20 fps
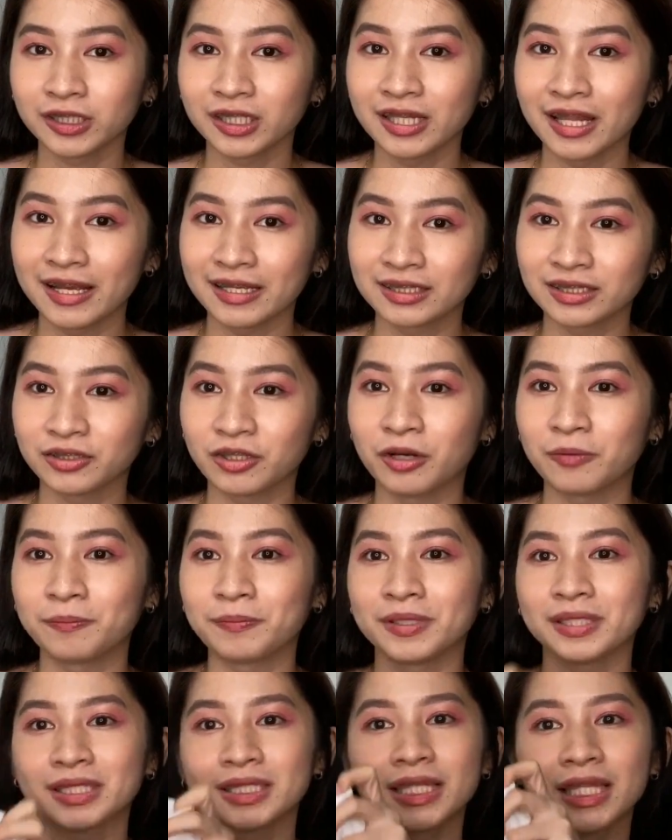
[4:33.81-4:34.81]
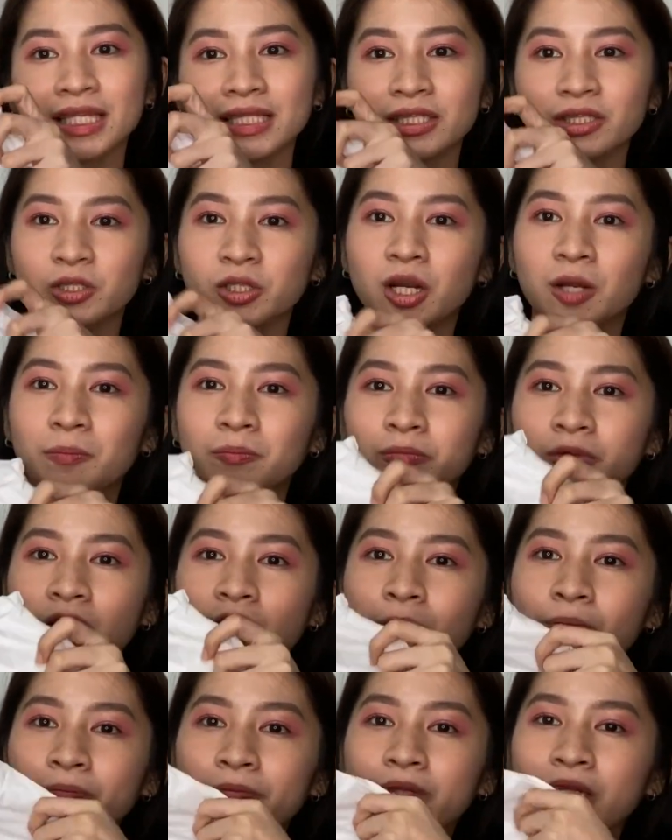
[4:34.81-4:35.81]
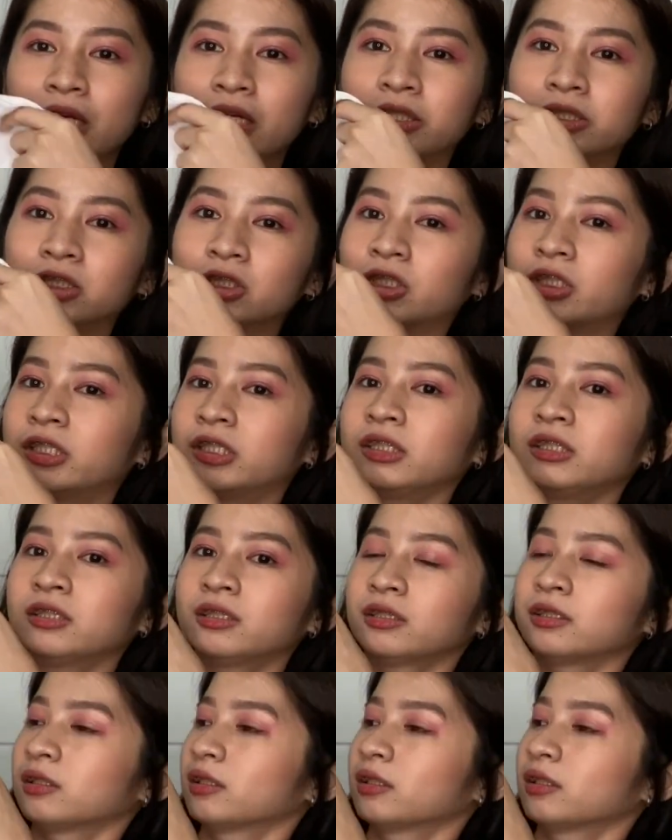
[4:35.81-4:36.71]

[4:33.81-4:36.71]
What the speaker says: Next top is this crop top t-shirt.